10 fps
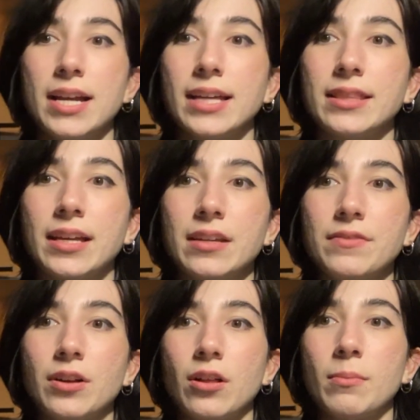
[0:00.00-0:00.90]
at the end of it
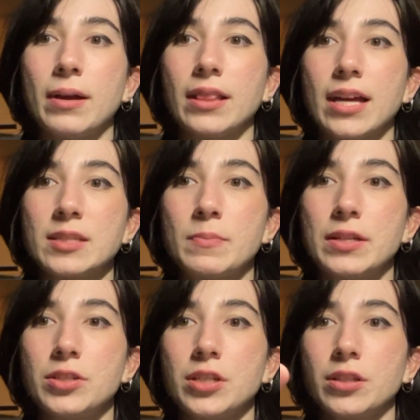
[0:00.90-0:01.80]
all, my last
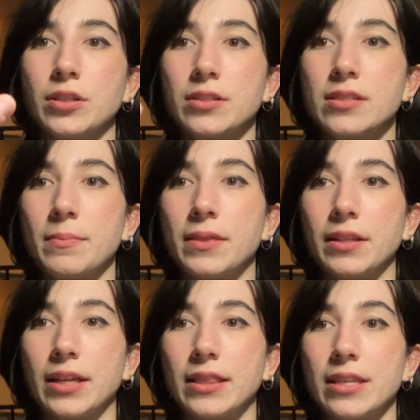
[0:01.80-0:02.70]
benchy looked something
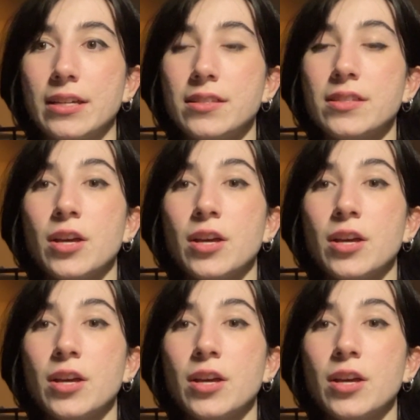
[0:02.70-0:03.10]
like this,